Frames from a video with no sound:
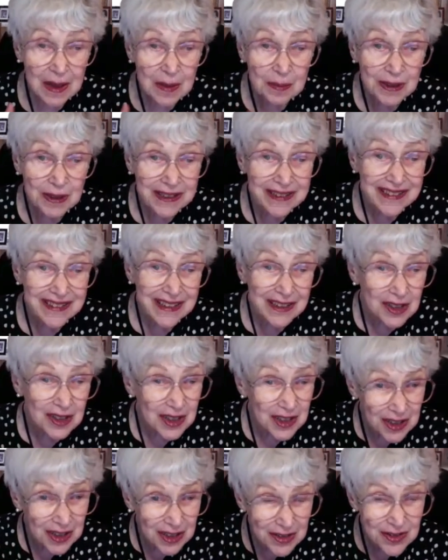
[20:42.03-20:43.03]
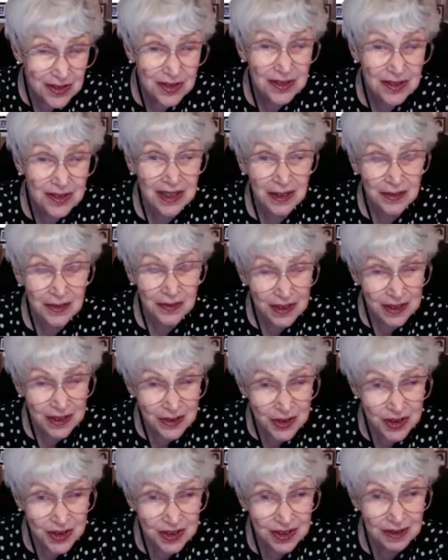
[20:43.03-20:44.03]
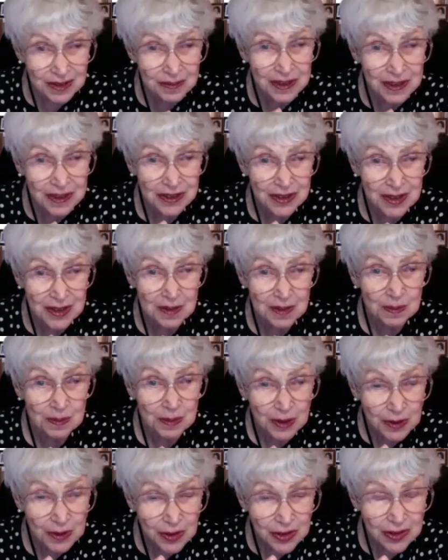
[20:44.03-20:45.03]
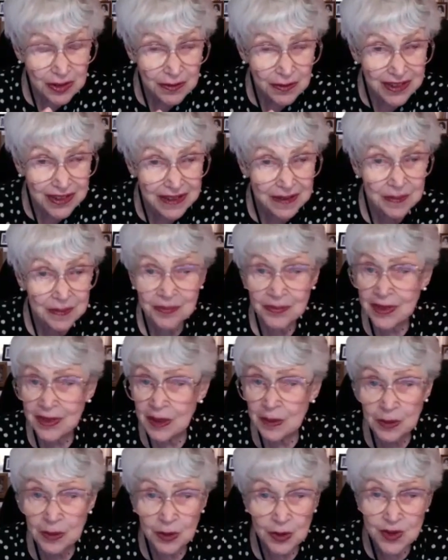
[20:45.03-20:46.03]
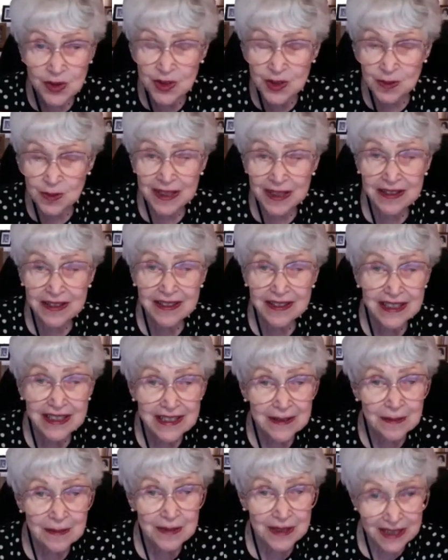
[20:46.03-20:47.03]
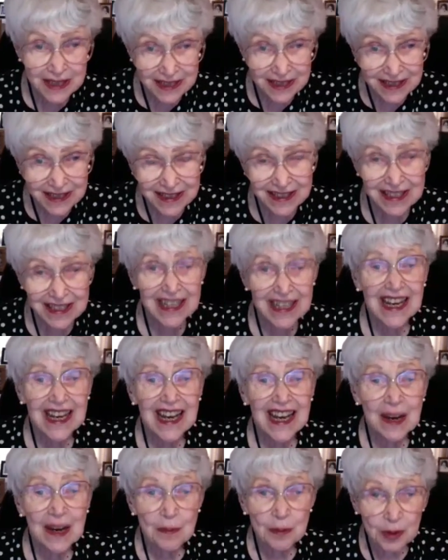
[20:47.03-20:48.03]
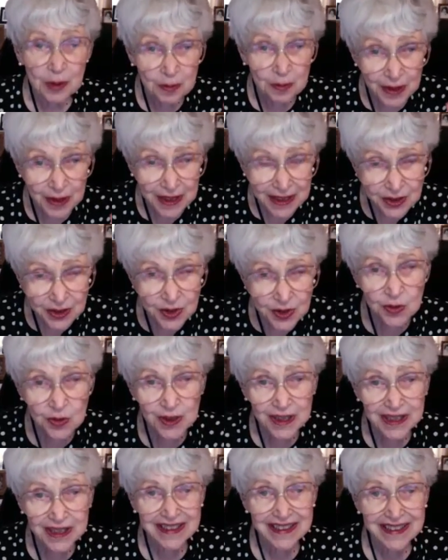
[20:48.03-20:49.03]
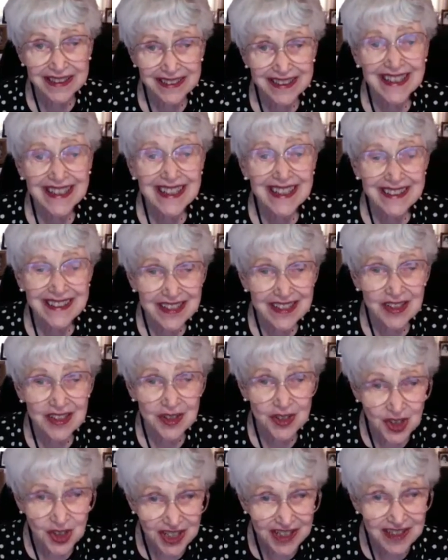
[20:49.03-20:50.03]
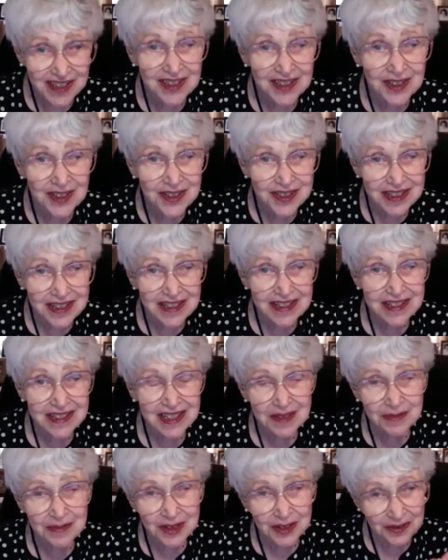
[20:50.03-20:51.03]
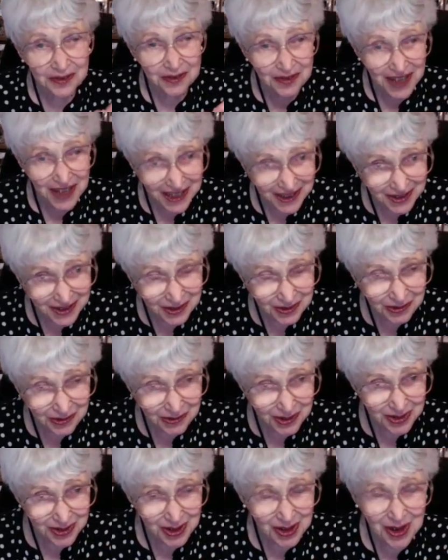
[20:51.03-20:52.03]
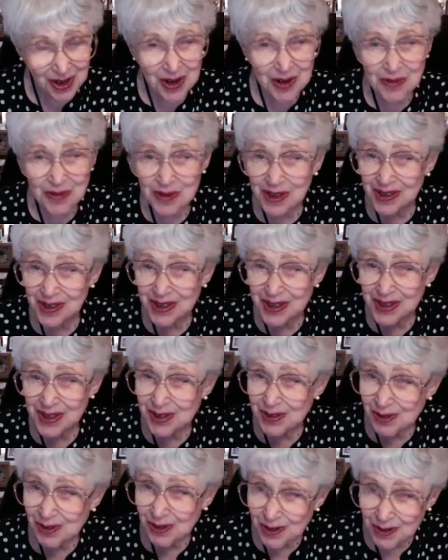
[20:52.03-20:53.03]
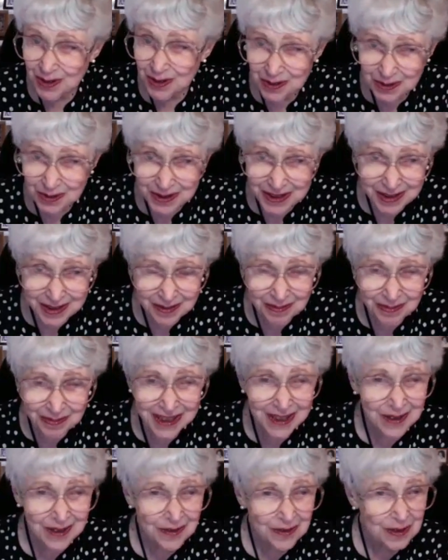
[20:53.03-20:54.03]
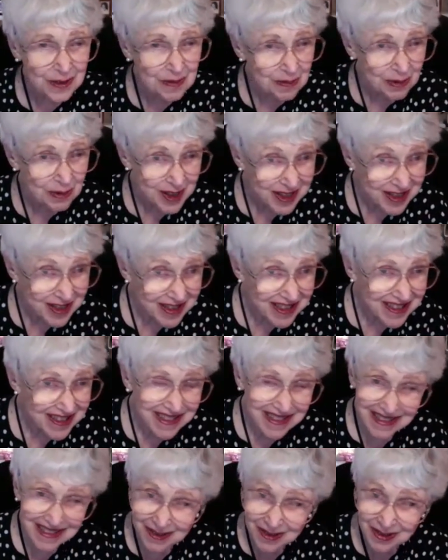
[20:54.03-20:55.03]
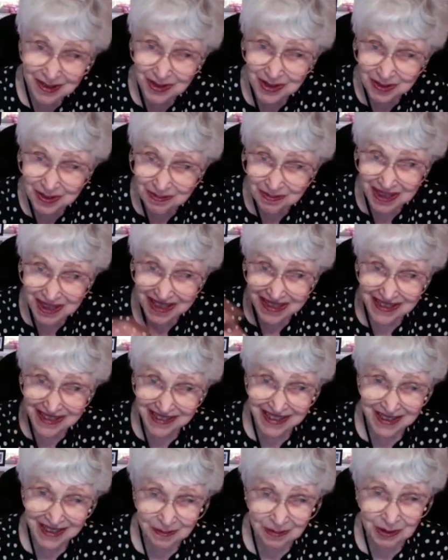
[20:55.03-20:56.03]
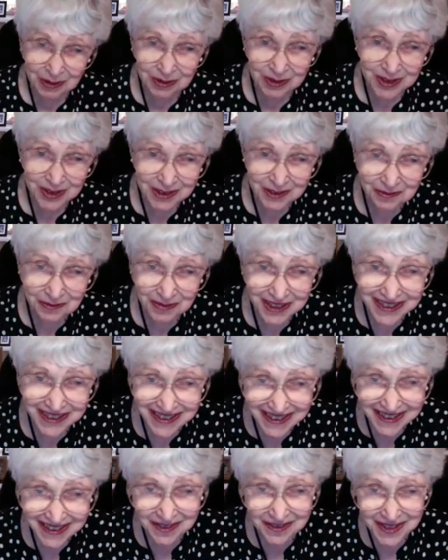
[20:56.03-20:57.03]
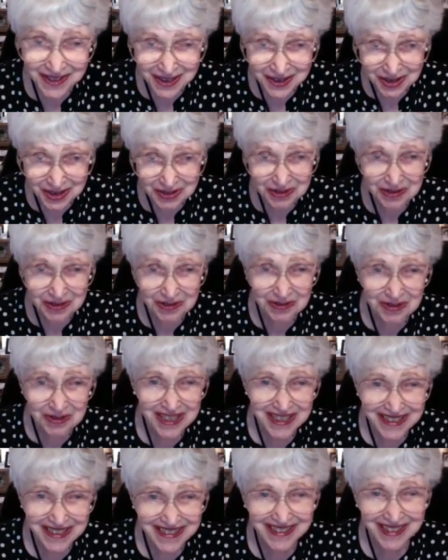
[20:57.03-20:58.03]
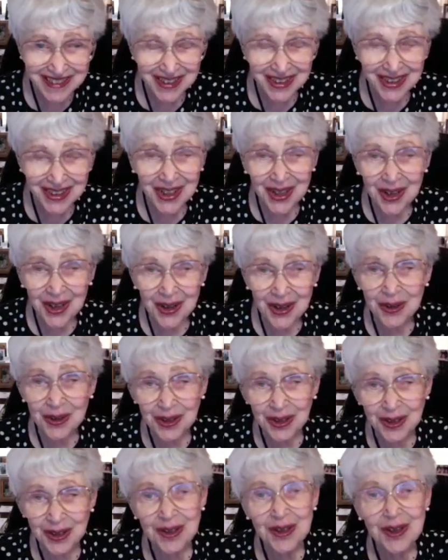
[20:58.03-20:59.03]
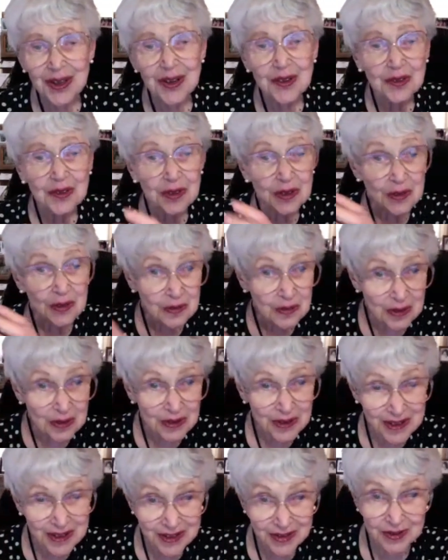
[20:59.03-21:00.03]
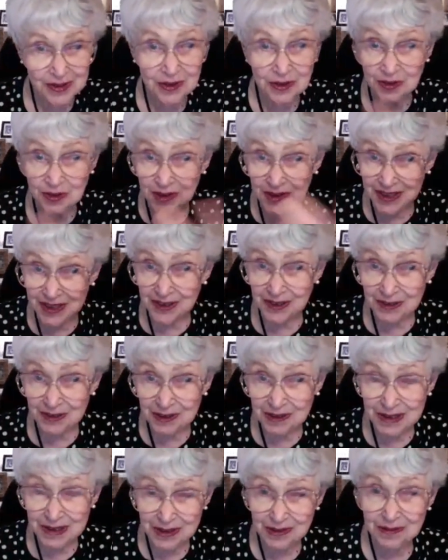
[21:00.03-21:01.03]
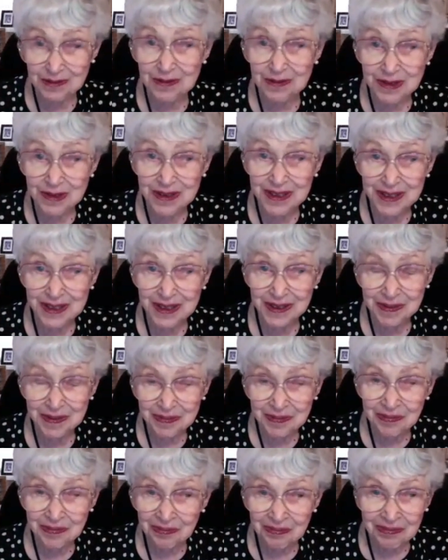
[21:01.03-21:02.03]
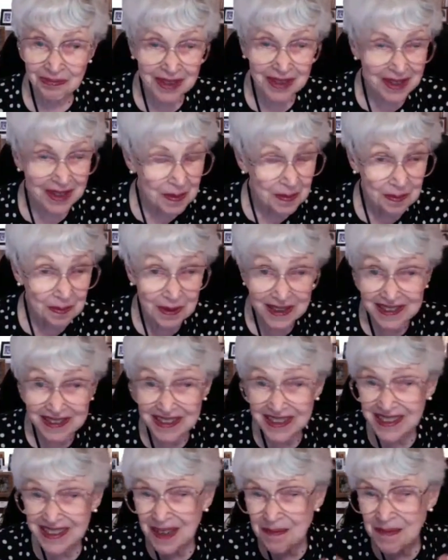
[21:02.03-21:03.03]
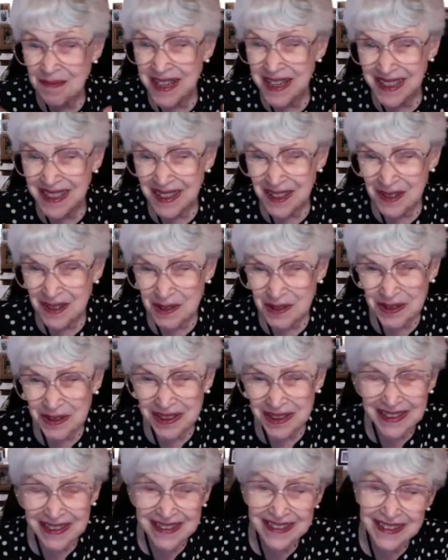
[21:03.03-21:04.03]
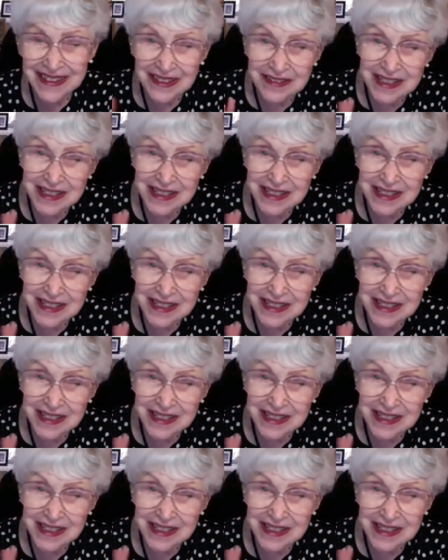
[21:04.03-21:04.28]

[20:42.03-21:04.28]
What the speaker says: but they're also not functional because both of them, both Smith and Marx, perpetuated this gendered system of values where there's always money for prisons, the punitive male head of household, right? Or for wars, the hero as warrior. But somehow there